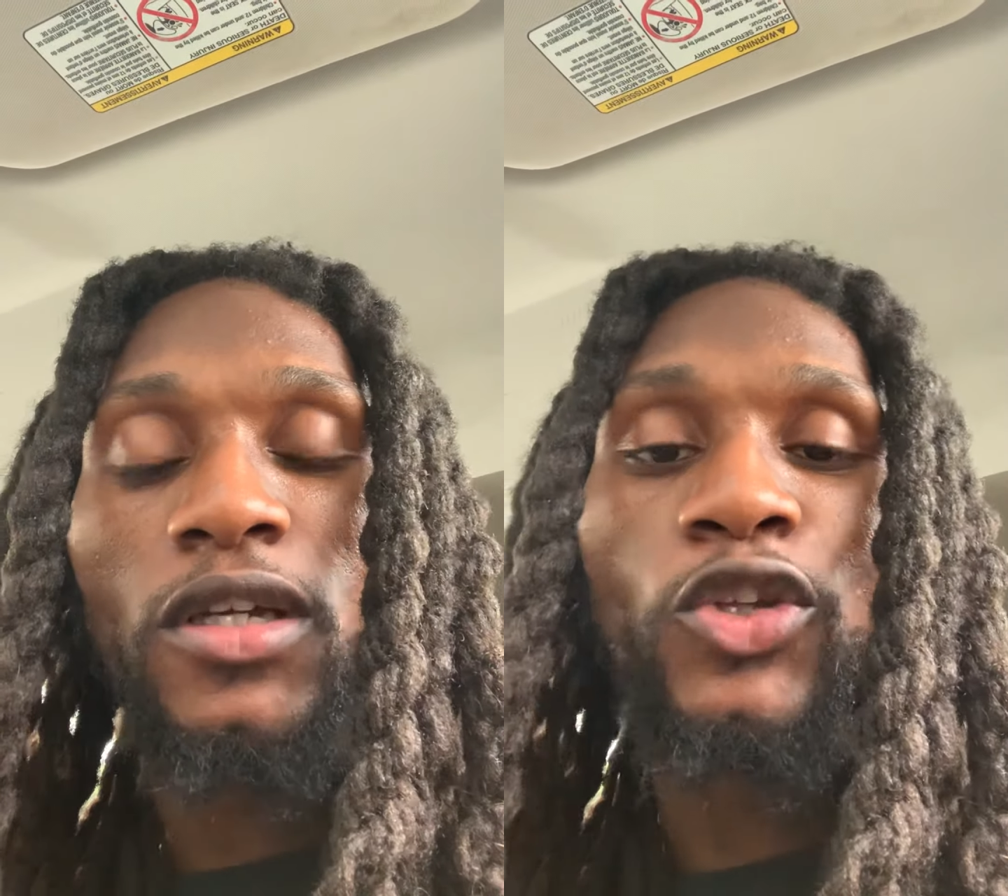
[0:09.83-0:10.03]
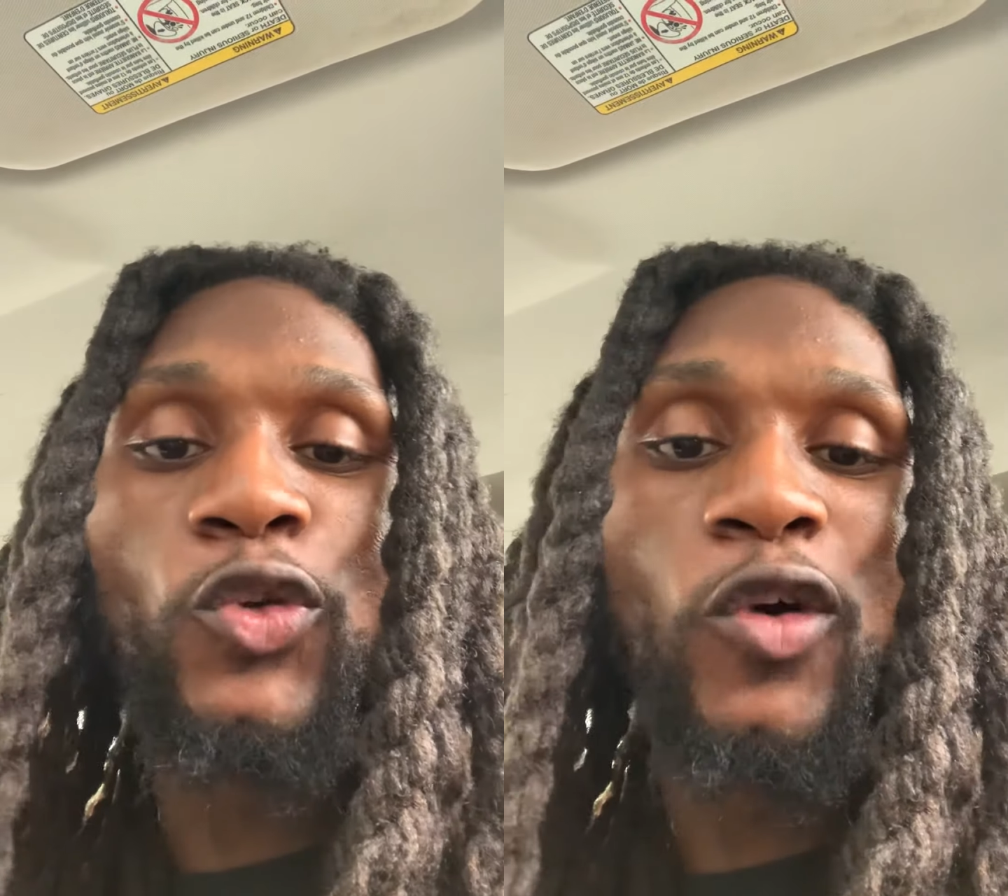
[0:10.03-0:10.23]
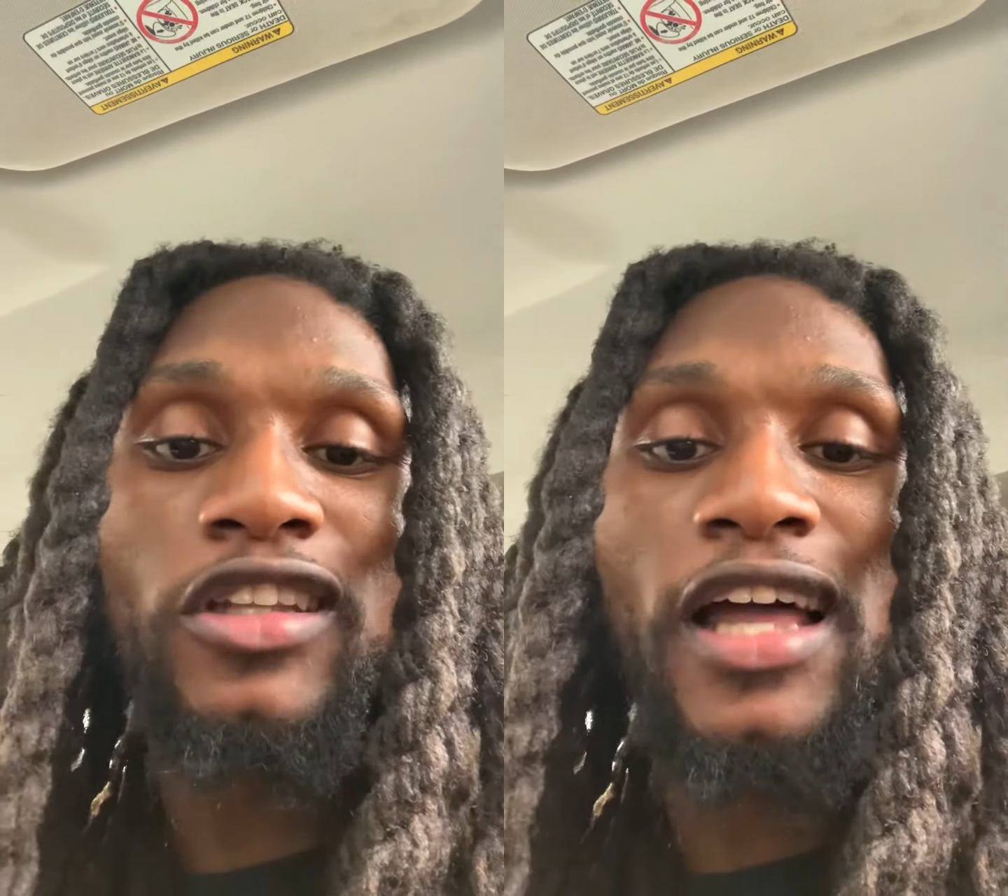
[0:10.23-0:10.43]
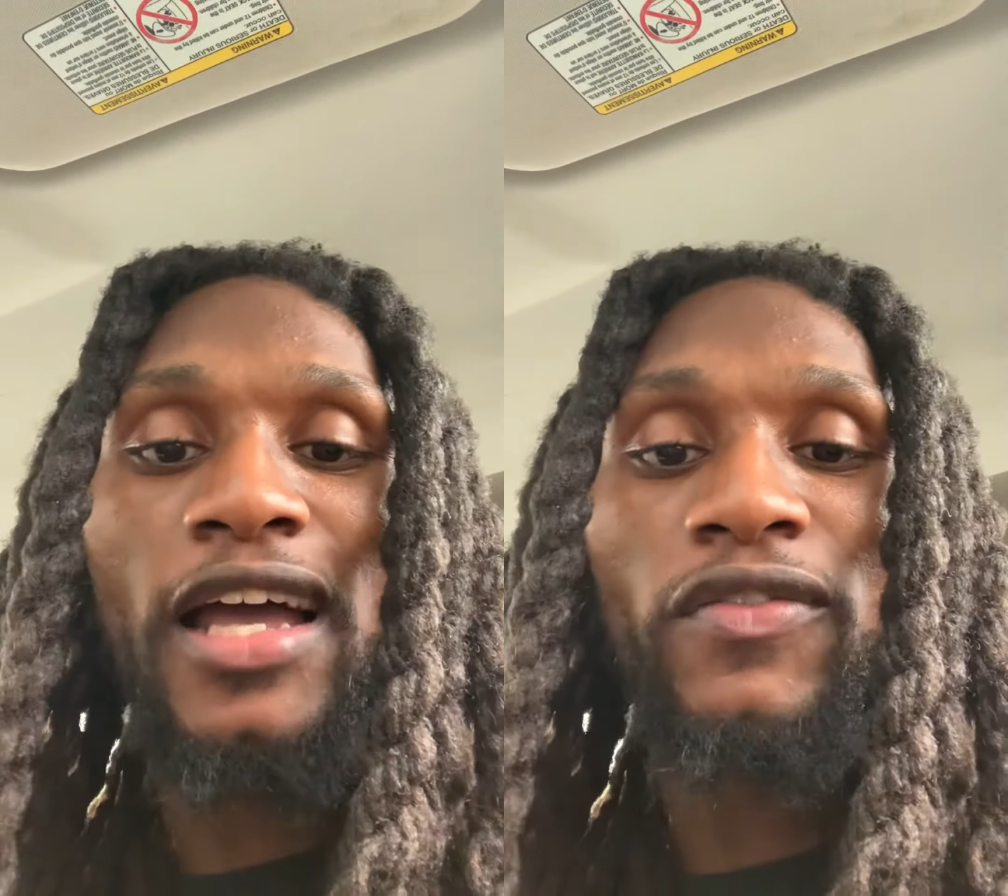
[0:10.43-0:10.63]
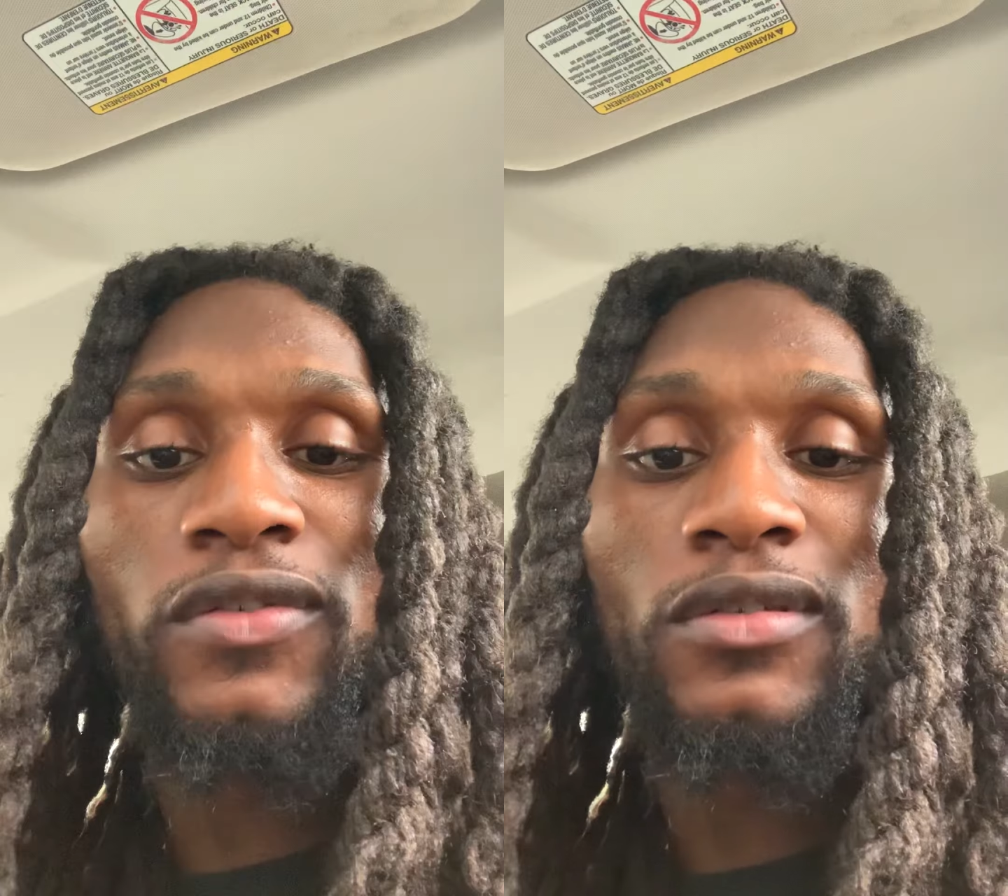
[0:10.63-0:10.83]
Your
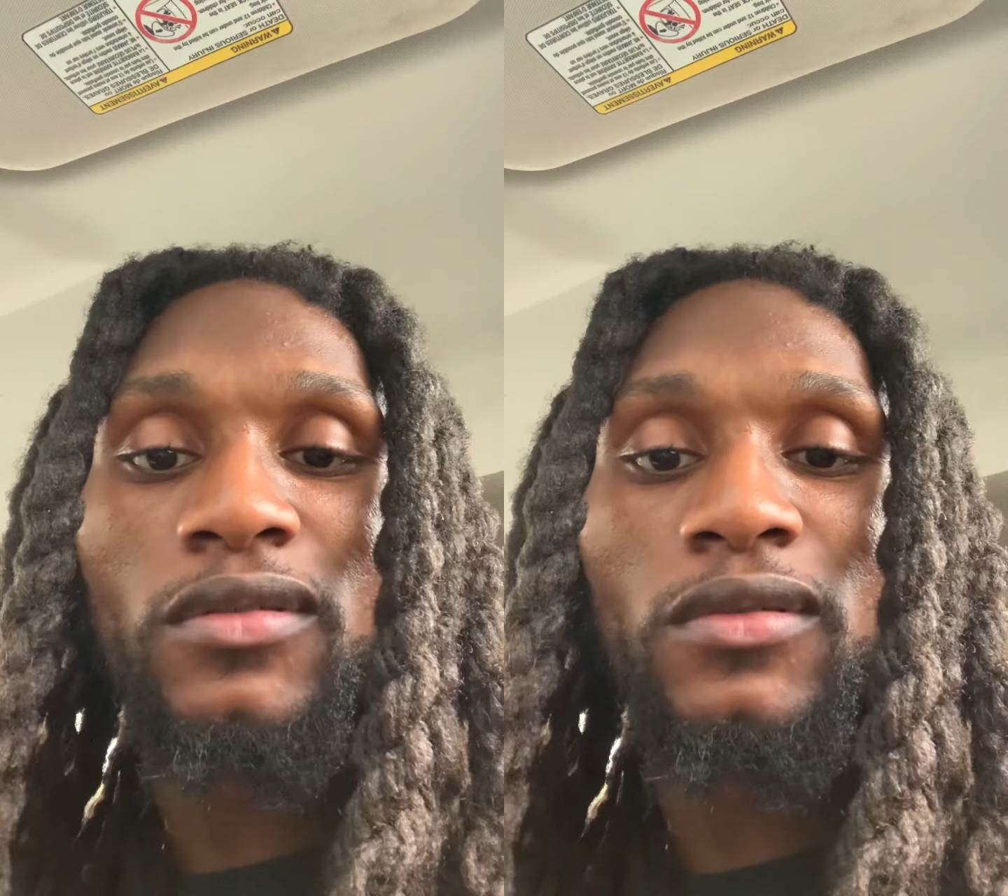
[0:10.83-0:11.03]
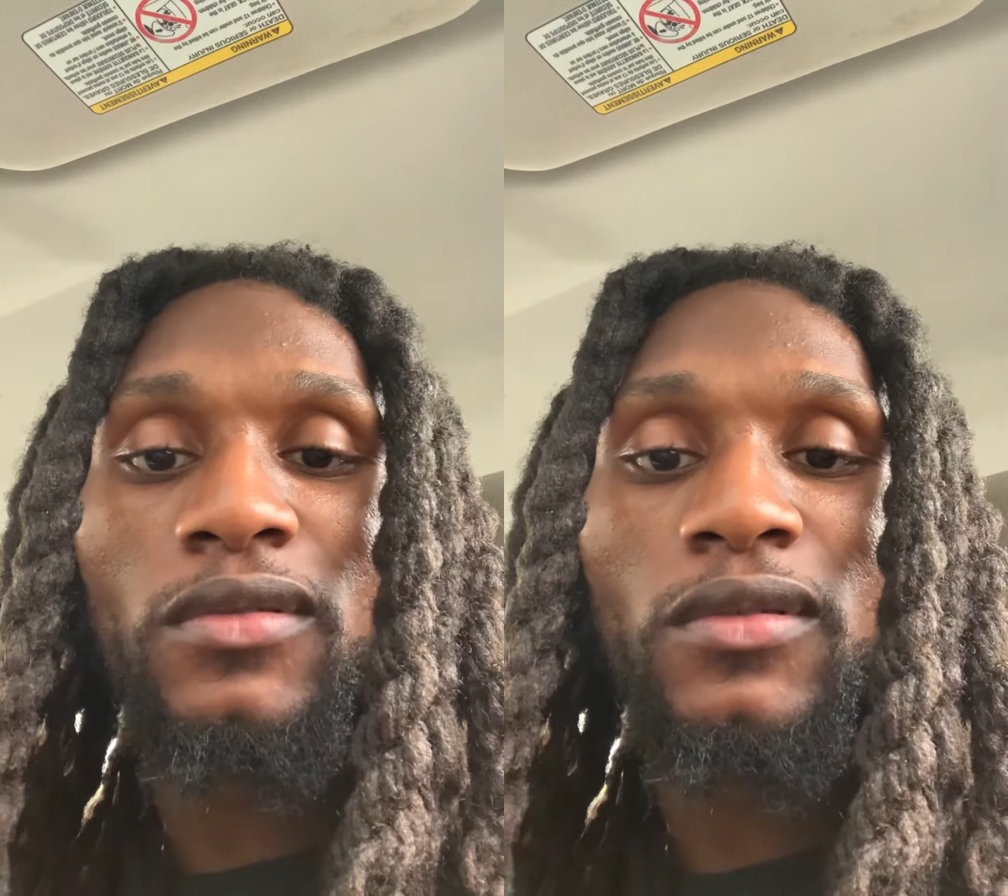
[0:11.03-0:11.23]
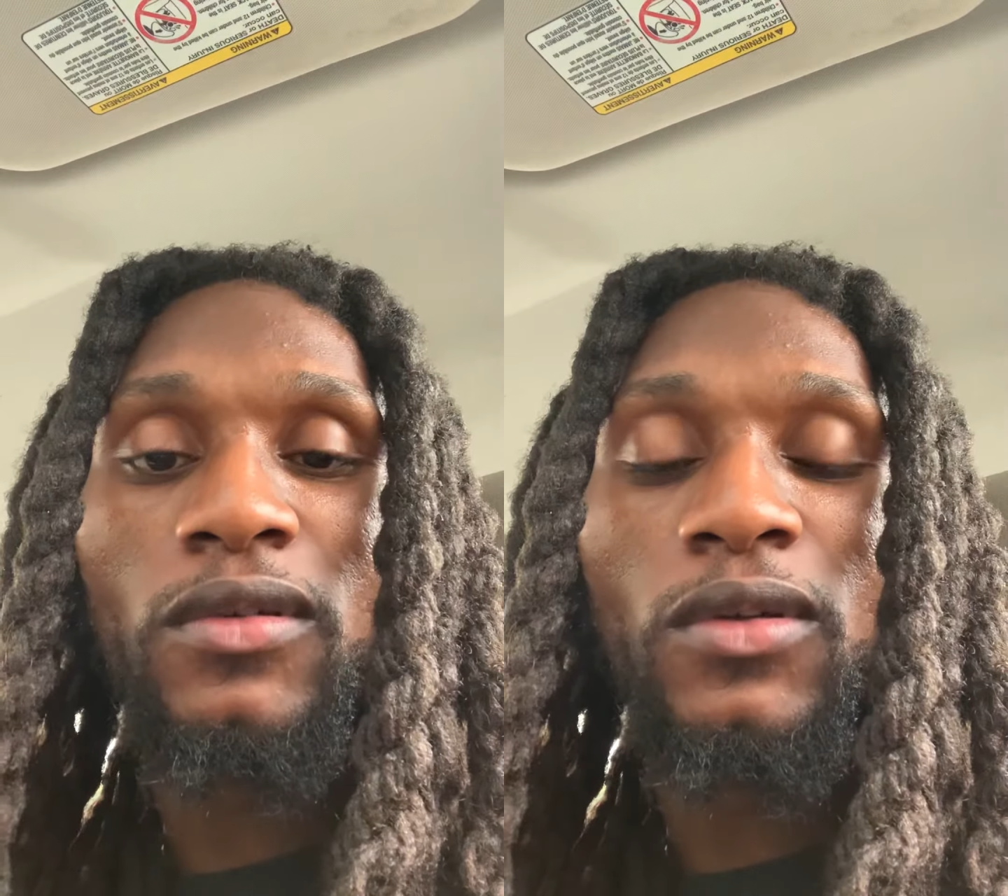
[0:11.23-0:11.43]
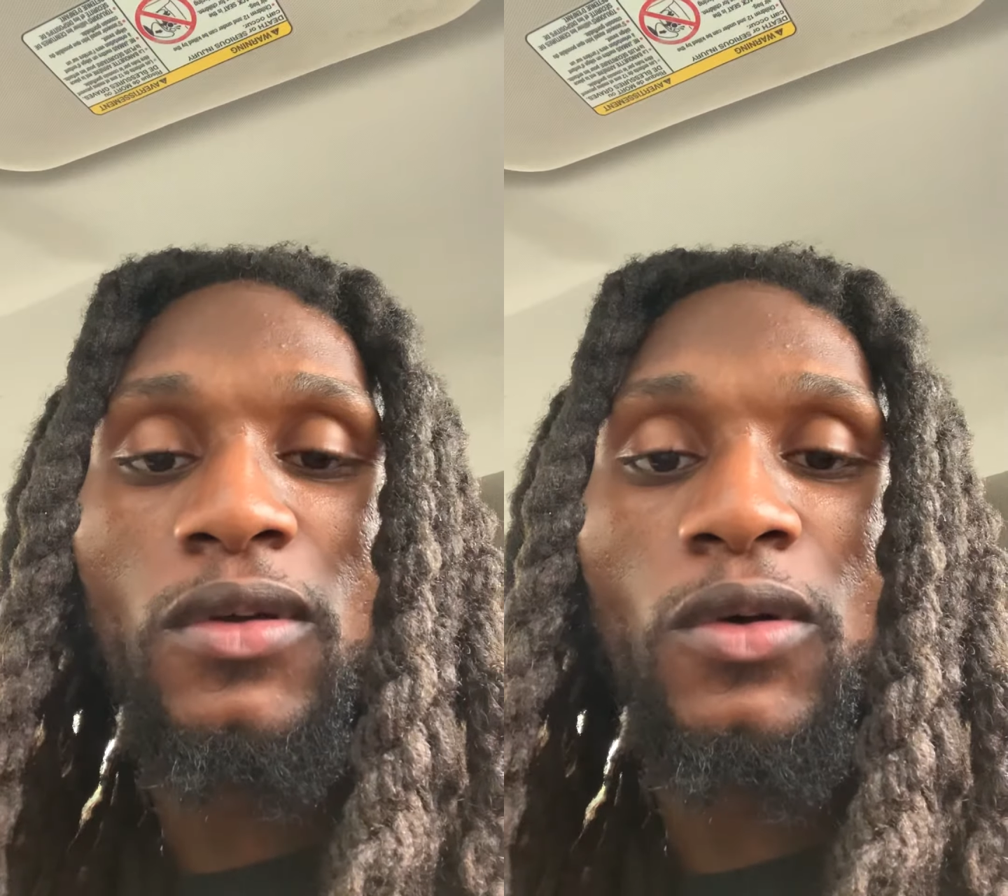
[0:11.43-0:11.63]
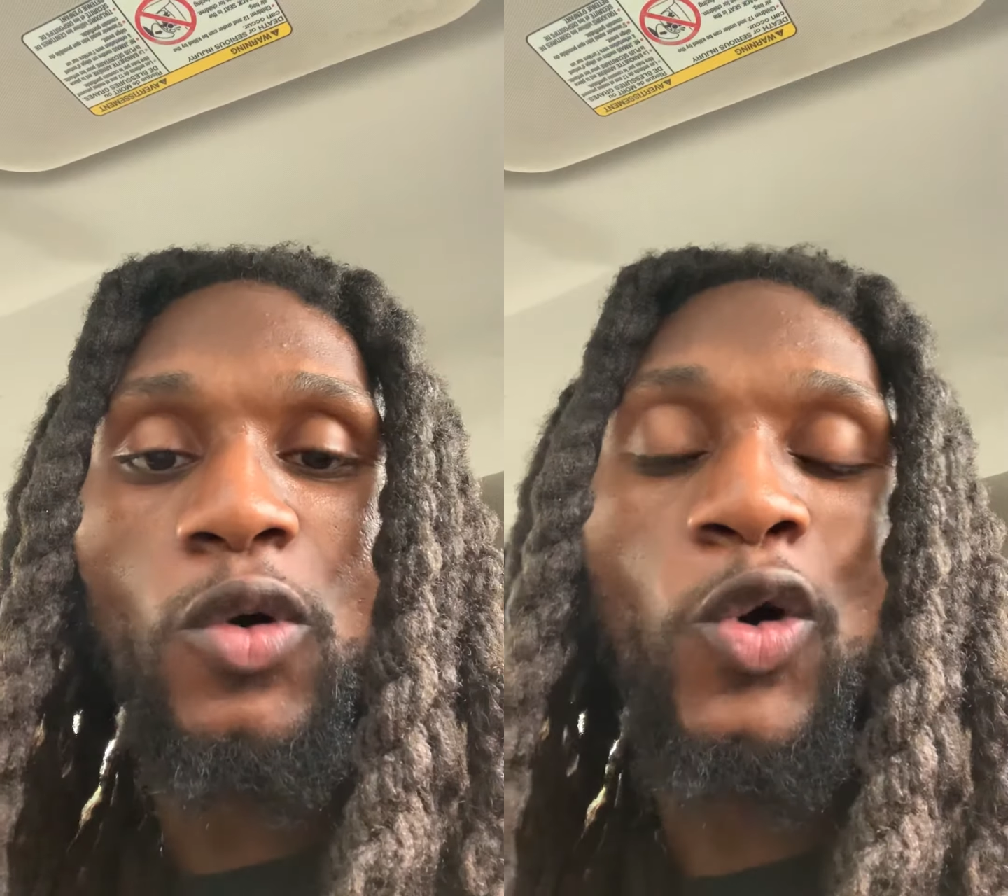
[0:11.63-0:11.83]
life
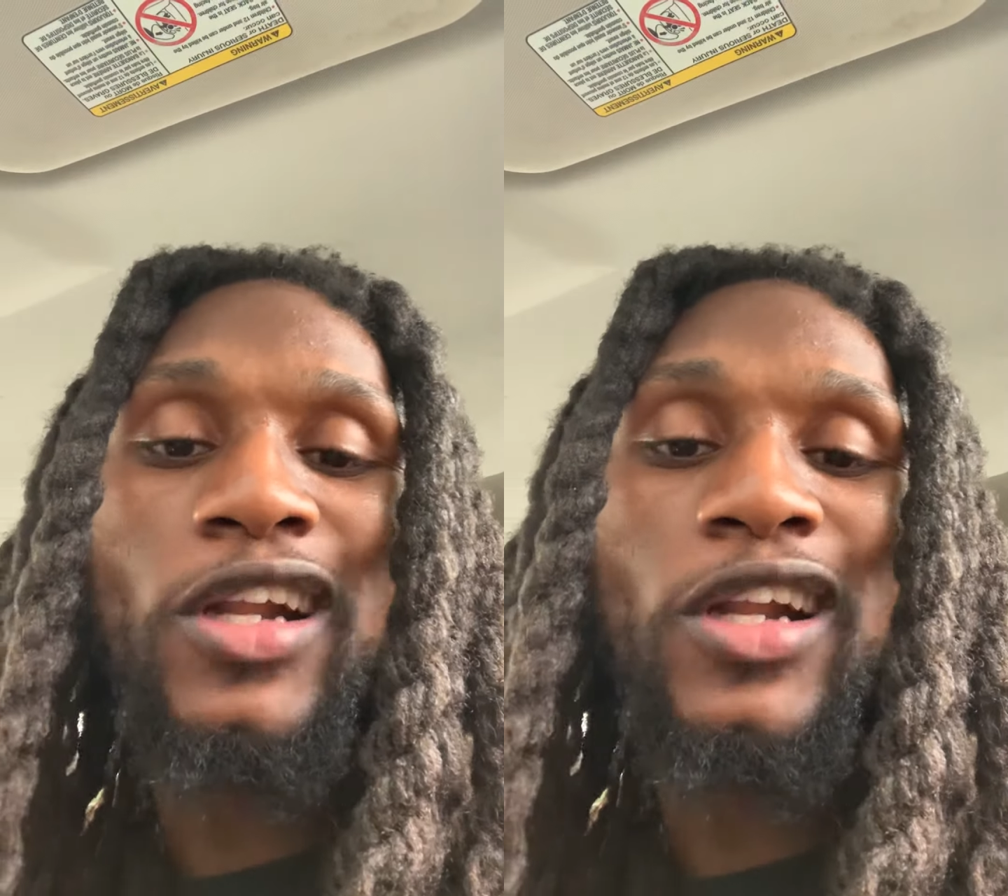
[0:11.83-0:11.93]
or